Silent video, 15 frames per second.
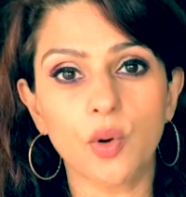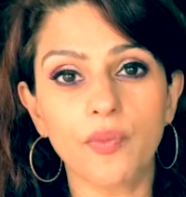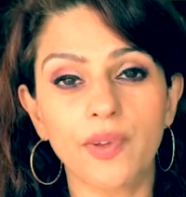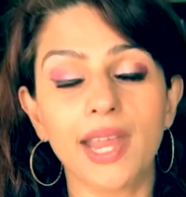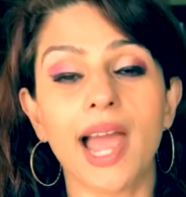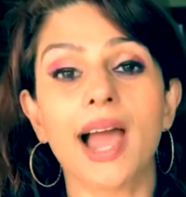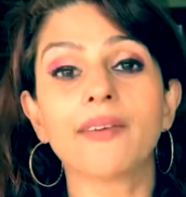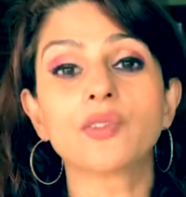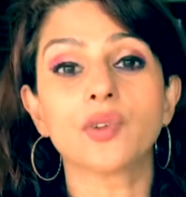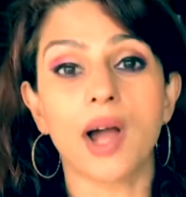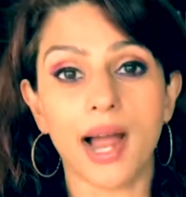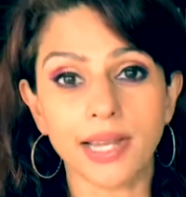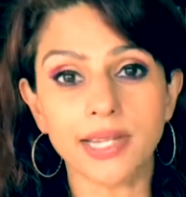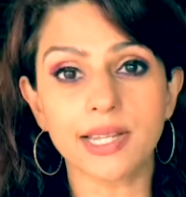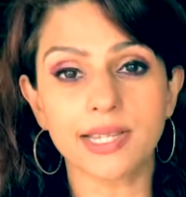we have to
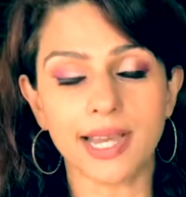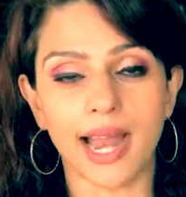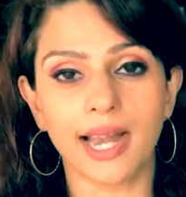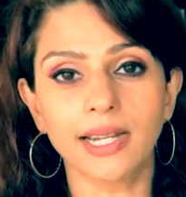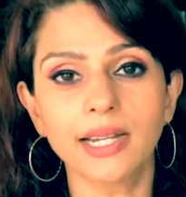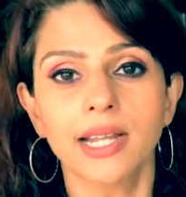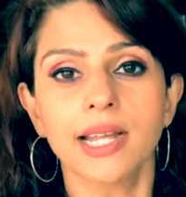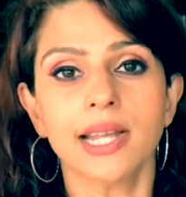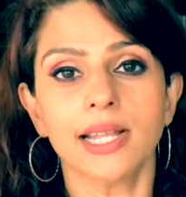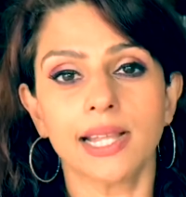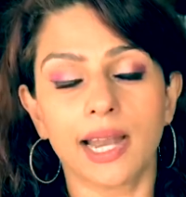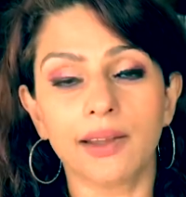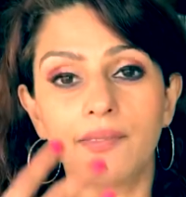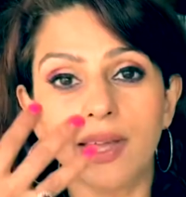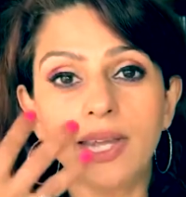understand
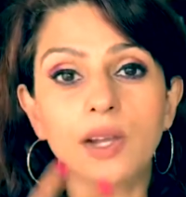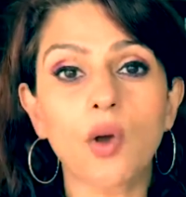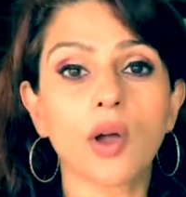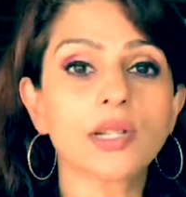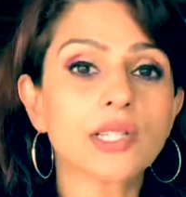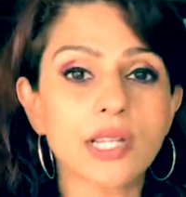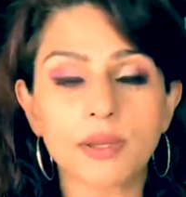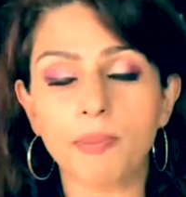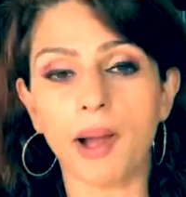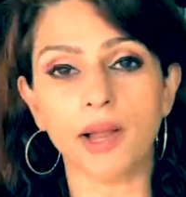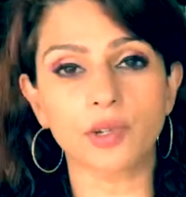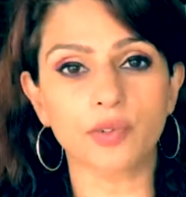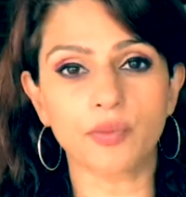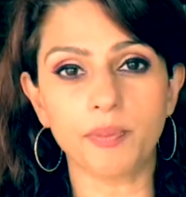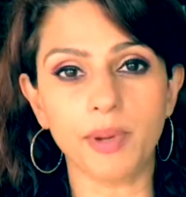that a very conscious
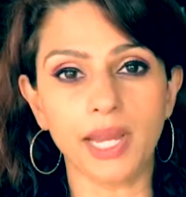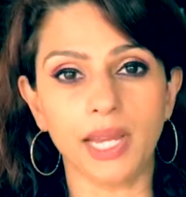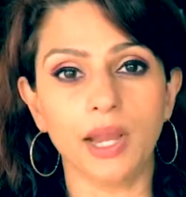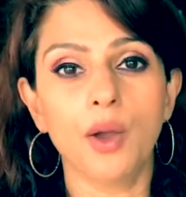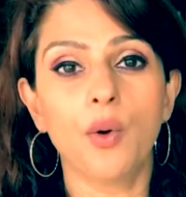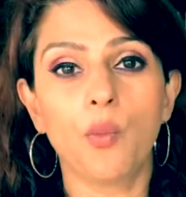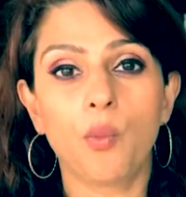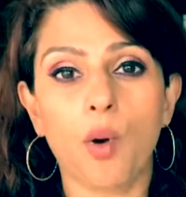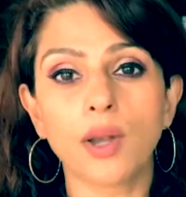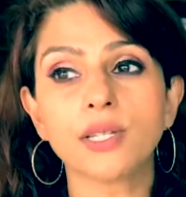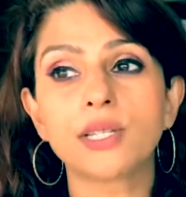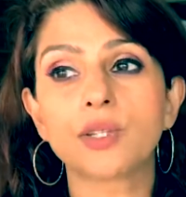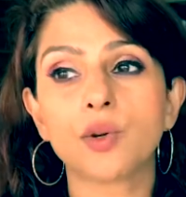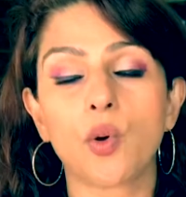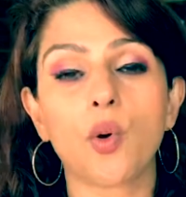part of me
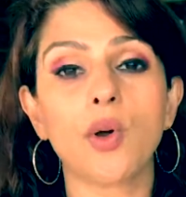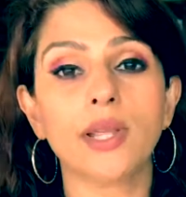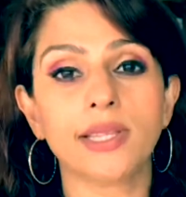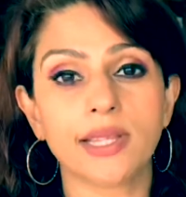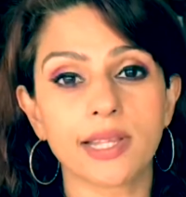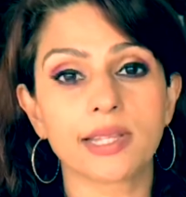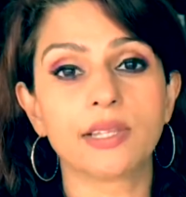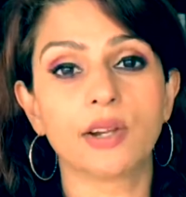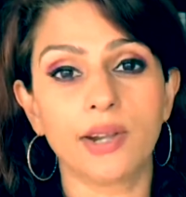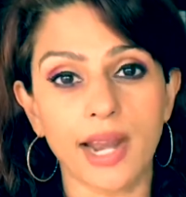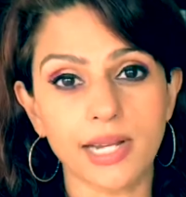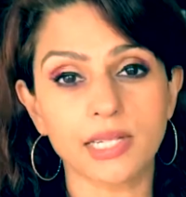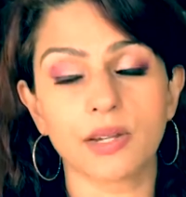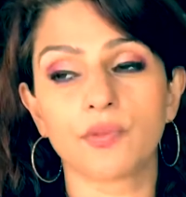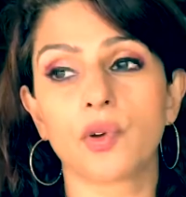wants to go in this
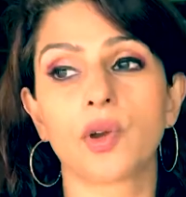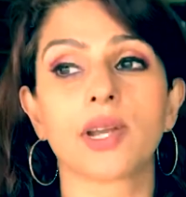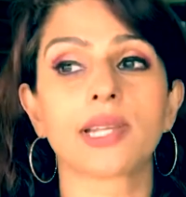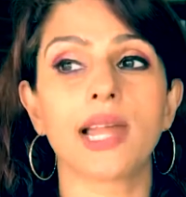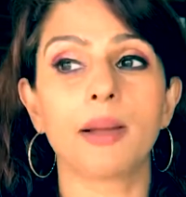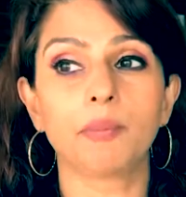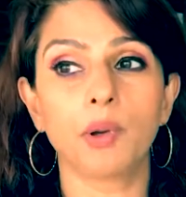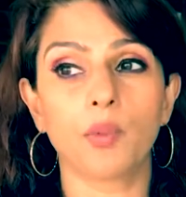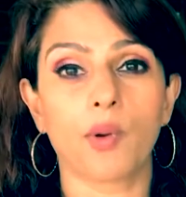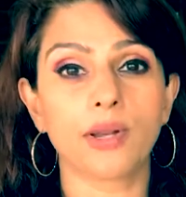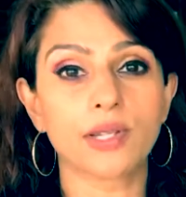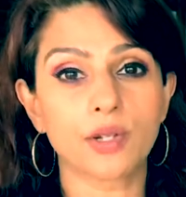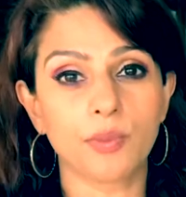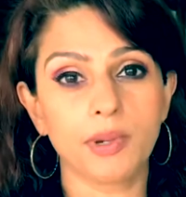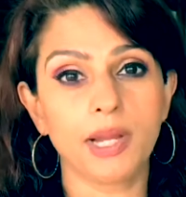direction. For example,
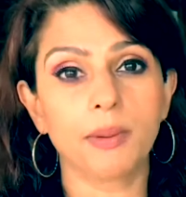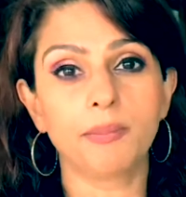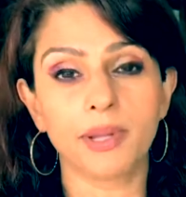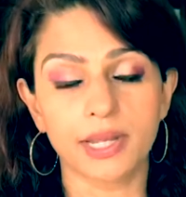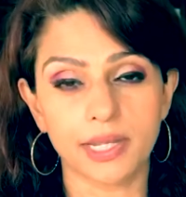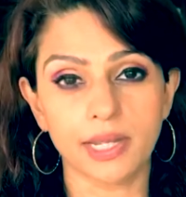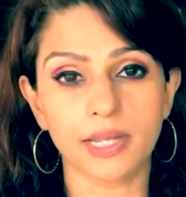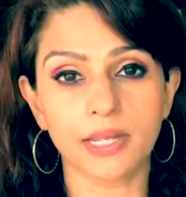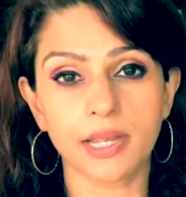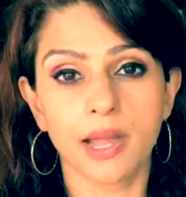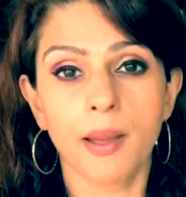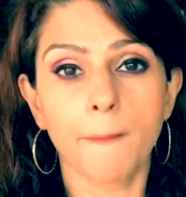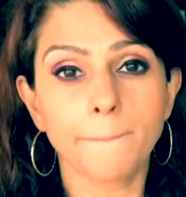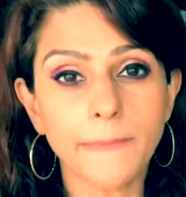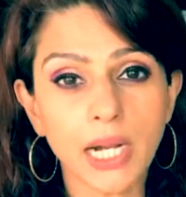wants to be a business
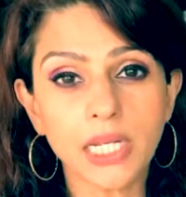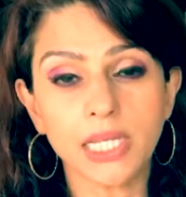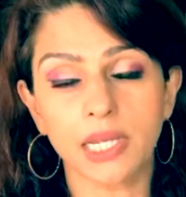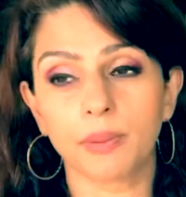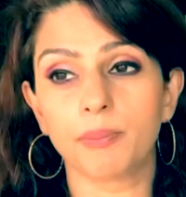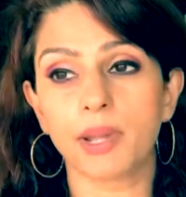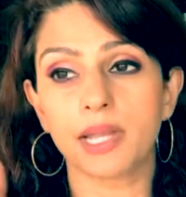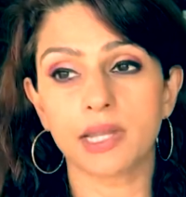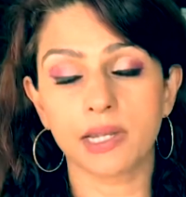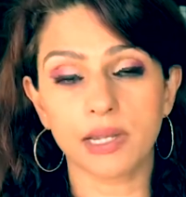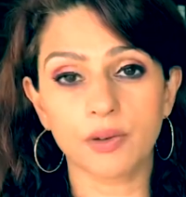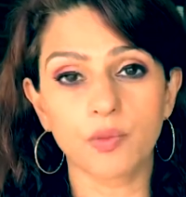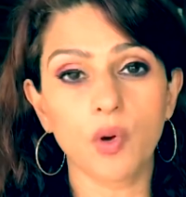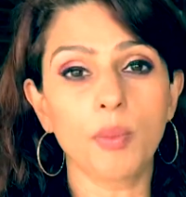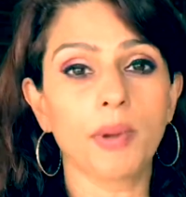person,
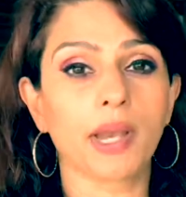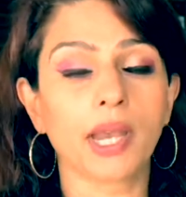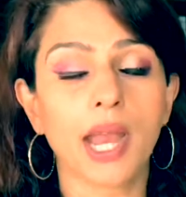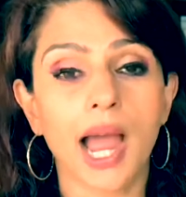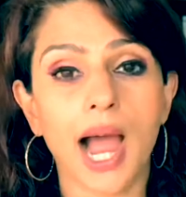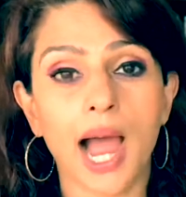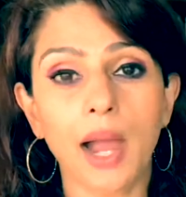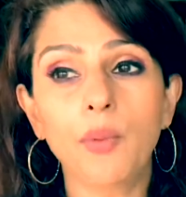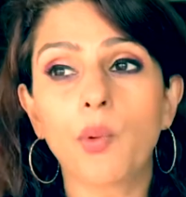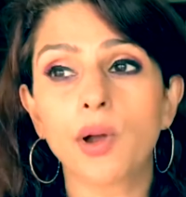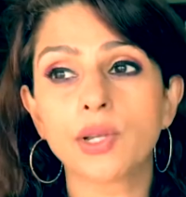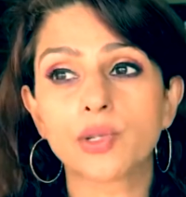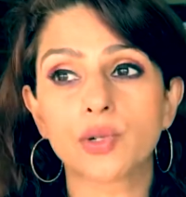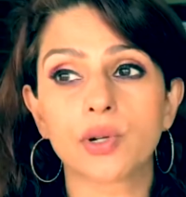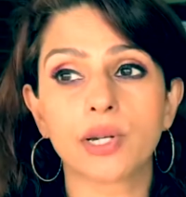business woman. I
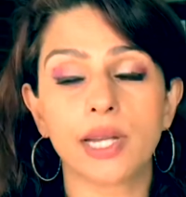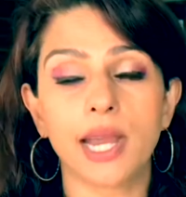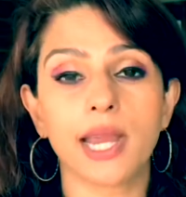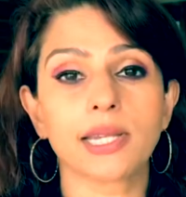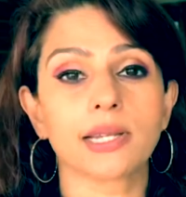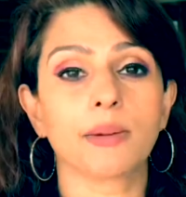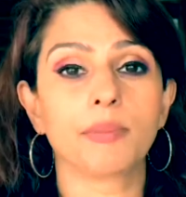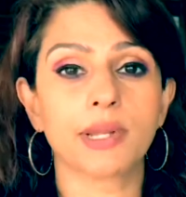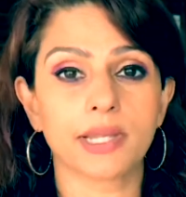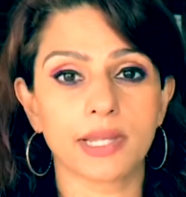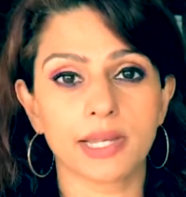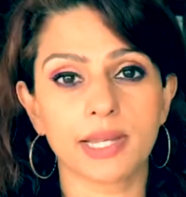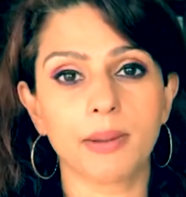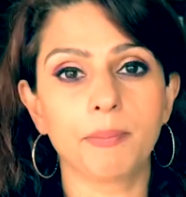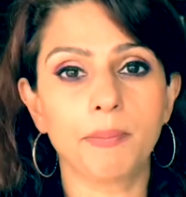want to create a
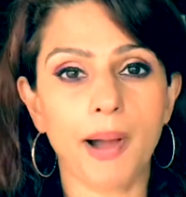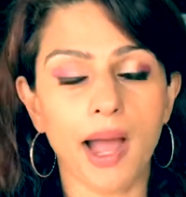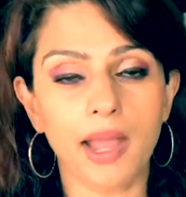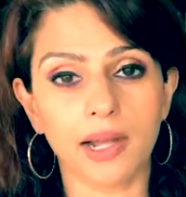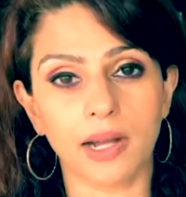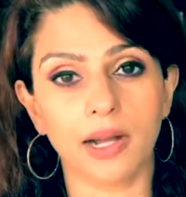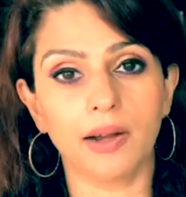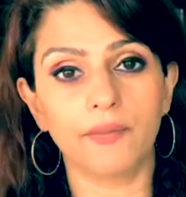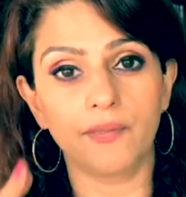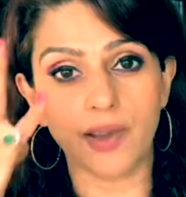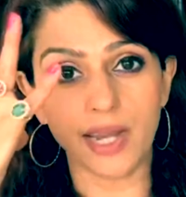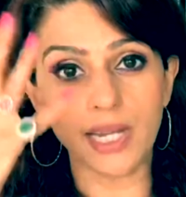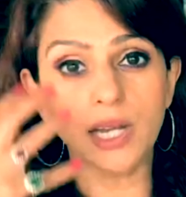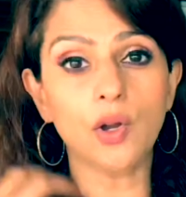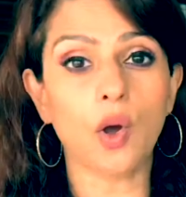business empire.
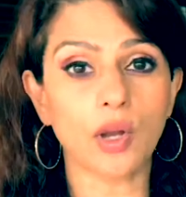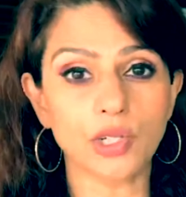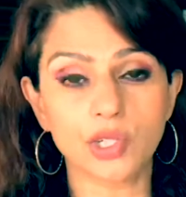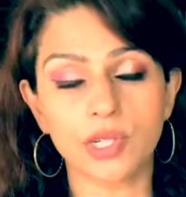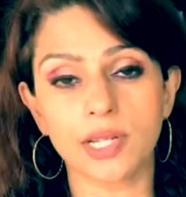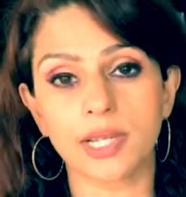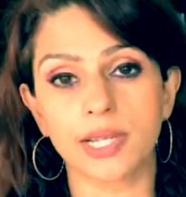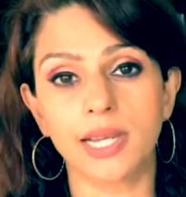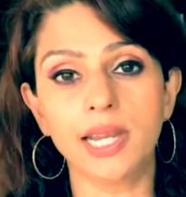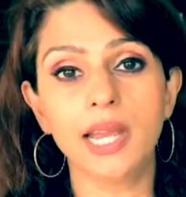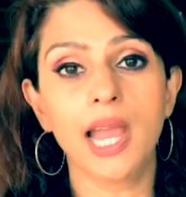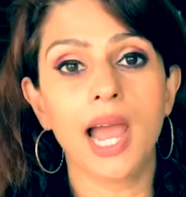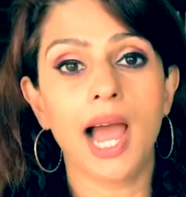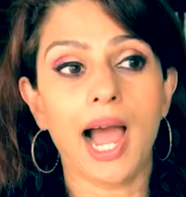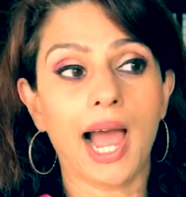Very consciously,
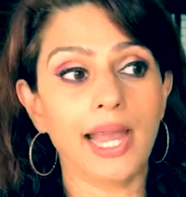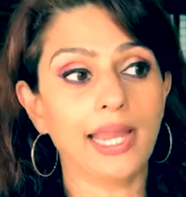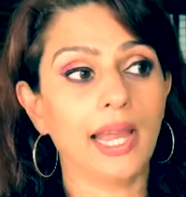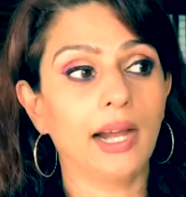I